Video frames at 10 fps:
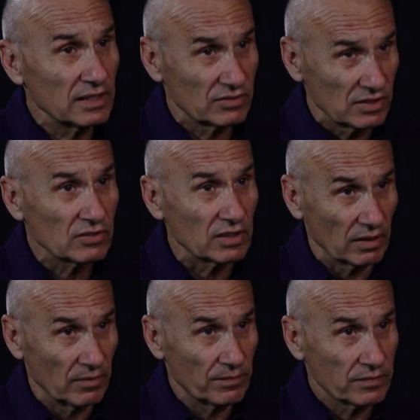existing.
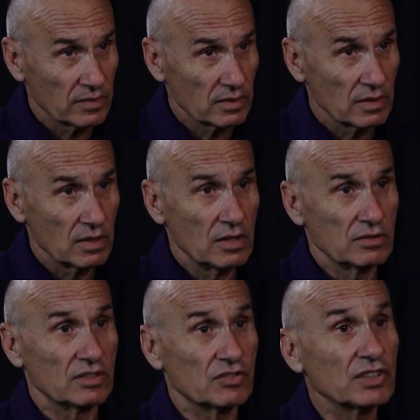
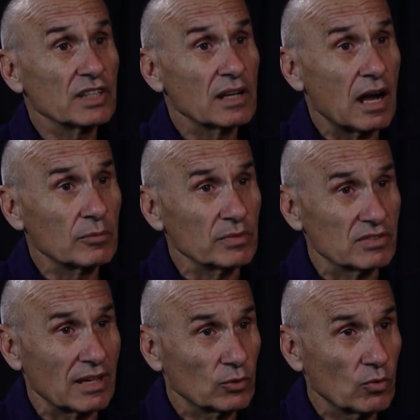The Syrian army that